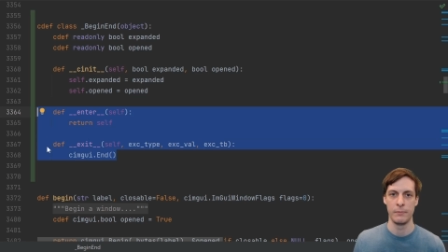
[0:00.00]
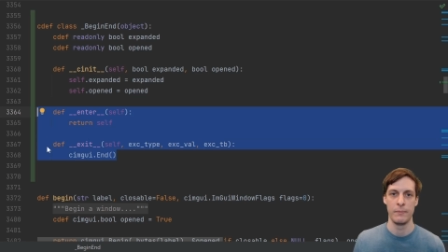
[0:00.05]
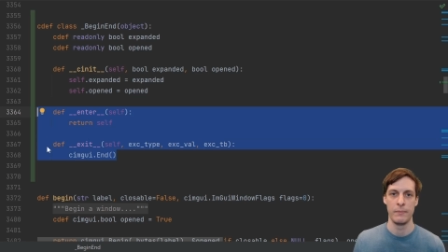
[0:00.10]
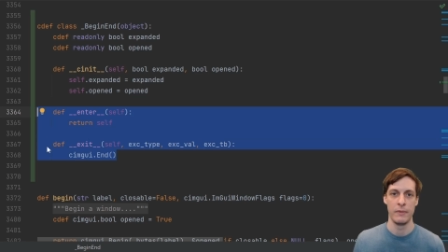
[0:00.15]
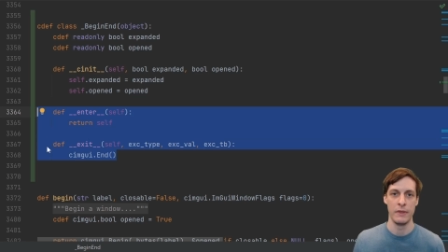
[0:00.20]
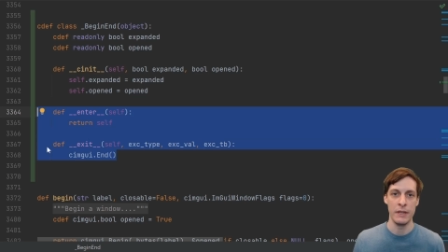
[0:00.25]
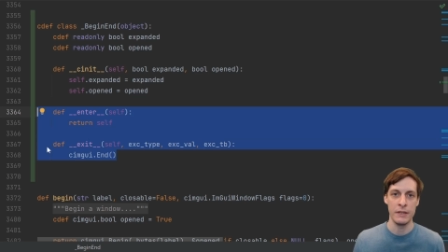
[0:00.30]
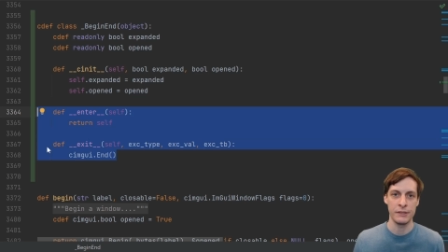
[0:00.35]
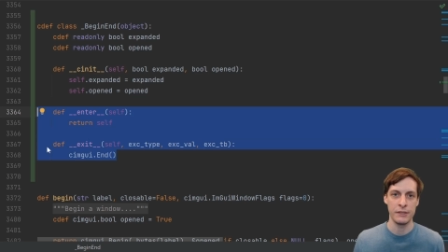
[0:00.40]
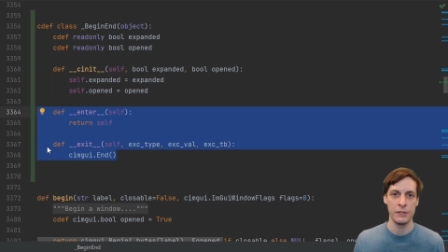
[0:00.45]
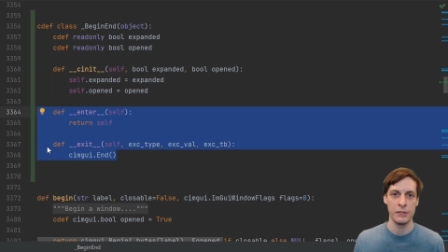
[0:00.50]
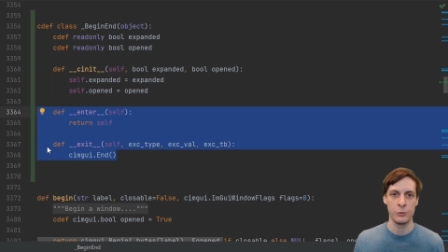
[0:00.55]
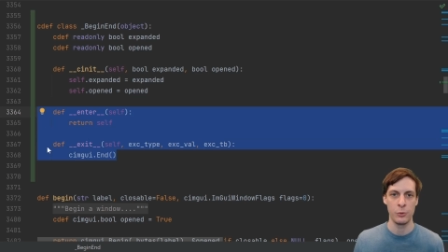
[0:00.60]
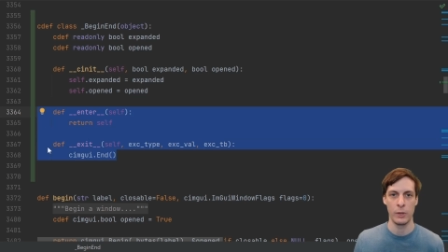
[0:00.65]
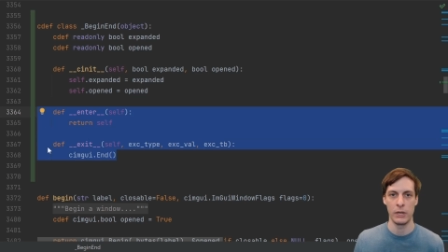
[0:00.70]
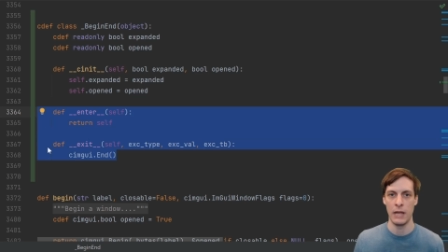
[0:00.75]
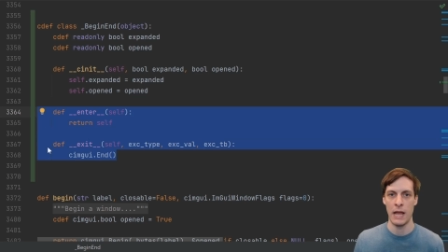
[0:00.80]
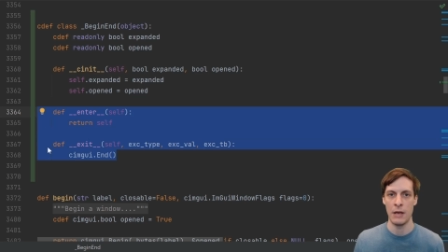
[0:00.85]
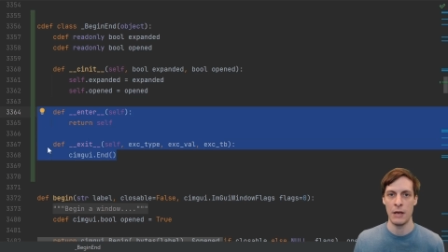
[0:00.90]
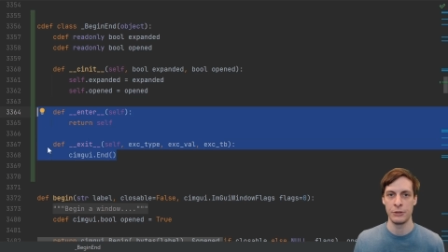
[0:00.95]
This is what
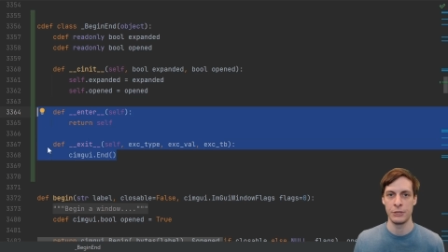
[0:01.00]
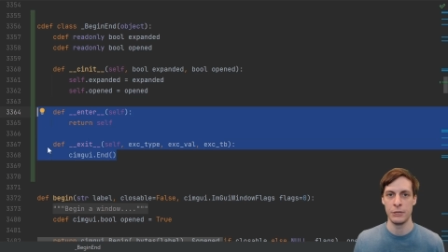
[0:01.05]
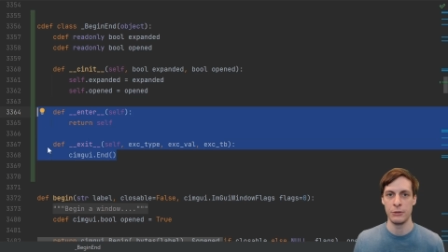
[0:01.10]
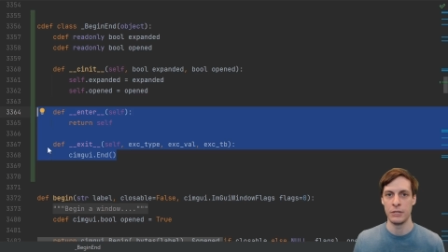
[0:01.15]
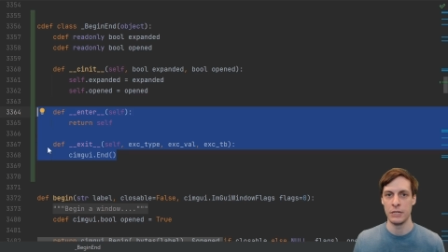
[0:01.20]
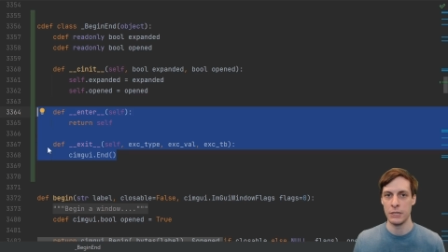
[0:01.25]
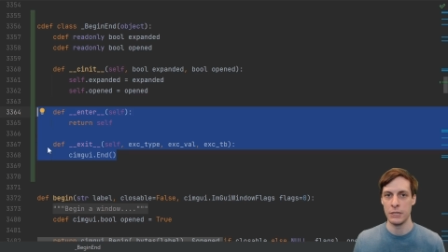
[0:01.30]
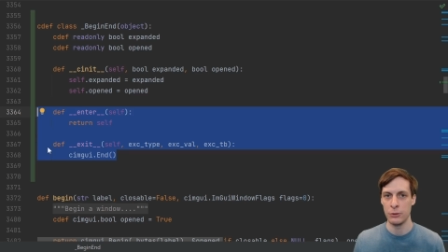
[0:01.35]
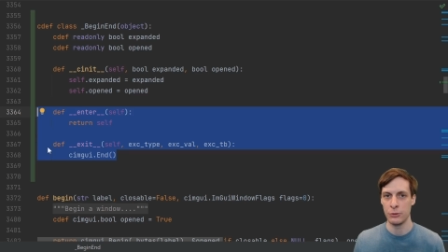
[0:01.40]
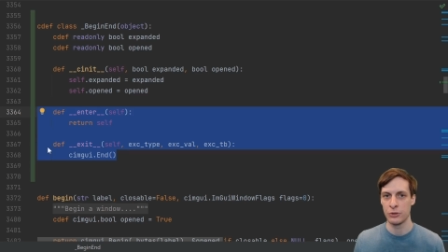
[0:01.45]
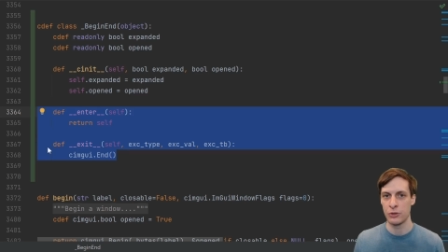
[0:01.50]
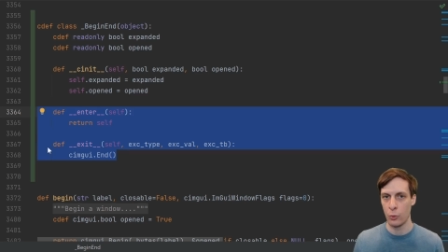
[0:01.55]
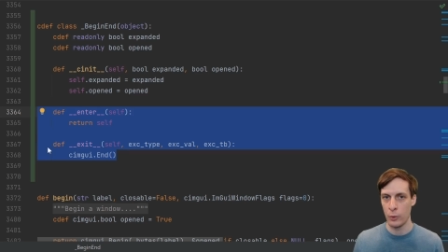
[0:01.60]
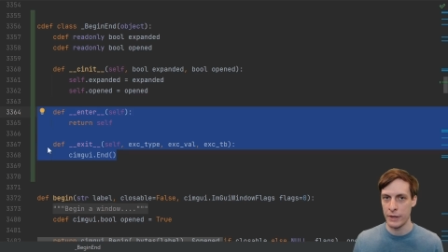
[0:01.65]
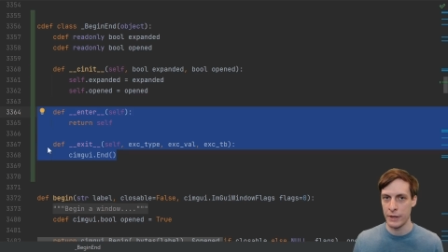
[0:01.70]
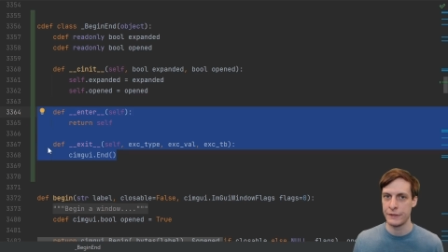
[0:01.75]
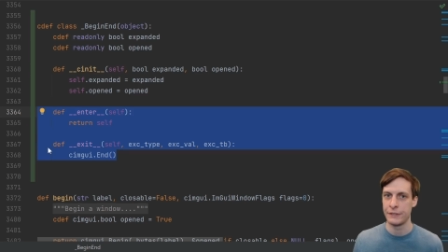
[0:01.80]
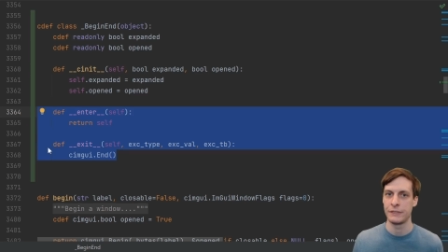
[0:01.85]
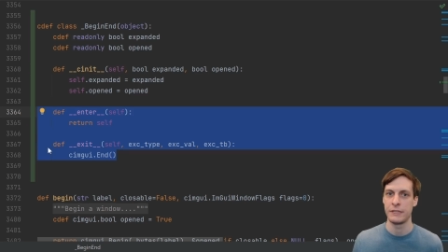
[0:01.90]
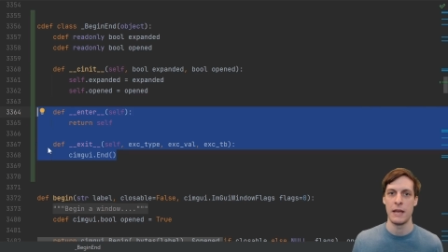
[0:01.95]
allows you to use the
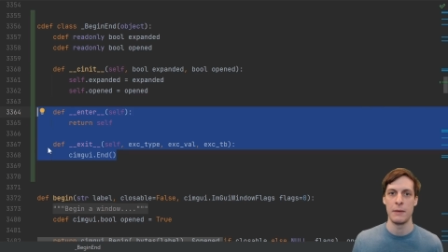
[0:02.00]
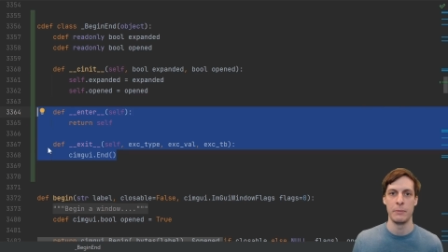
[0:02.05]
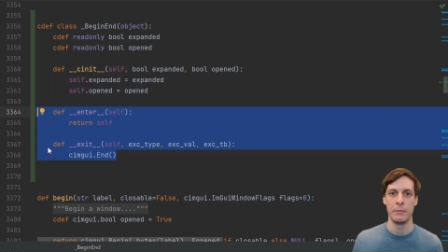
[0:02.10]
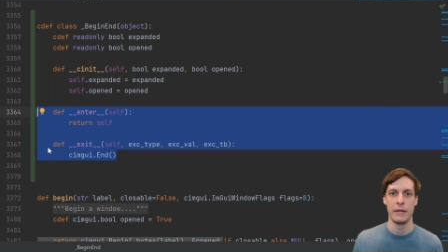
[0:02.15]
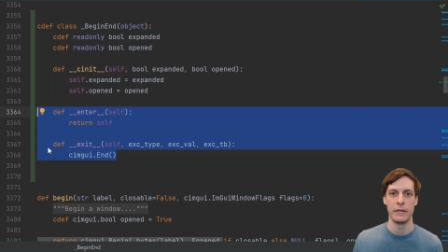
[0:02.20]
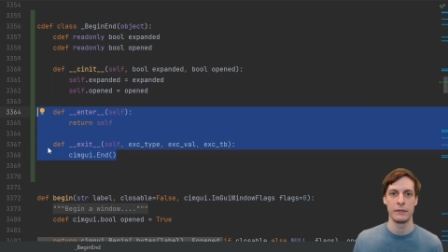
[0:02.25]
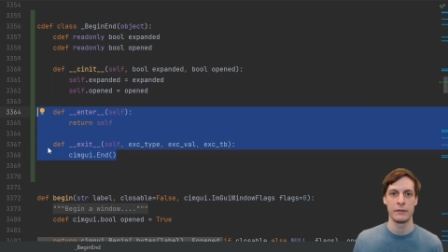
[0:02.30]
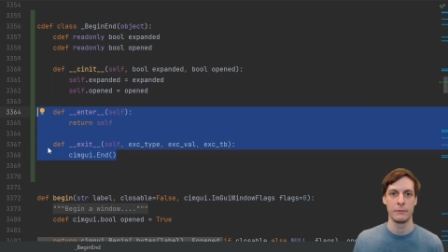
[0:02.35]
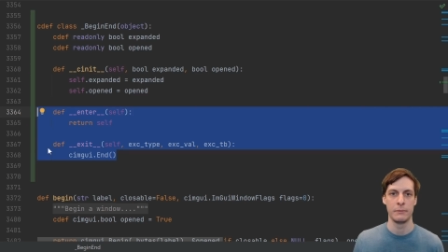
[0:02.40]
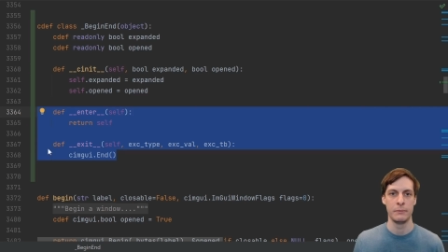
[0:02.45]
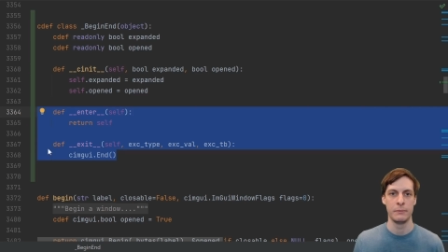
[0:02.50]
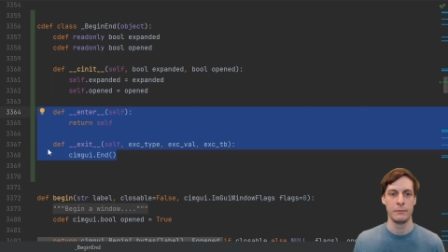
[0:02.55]
with statement.